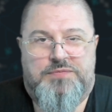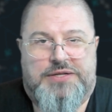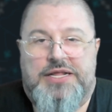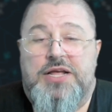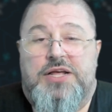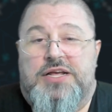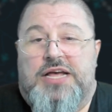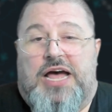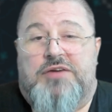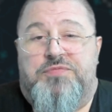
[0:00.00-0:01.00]
But
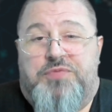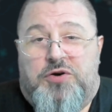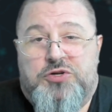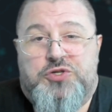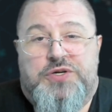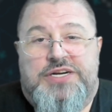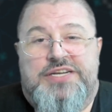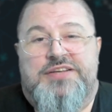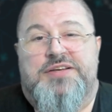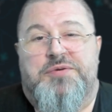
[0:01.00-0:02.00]
unfortunately,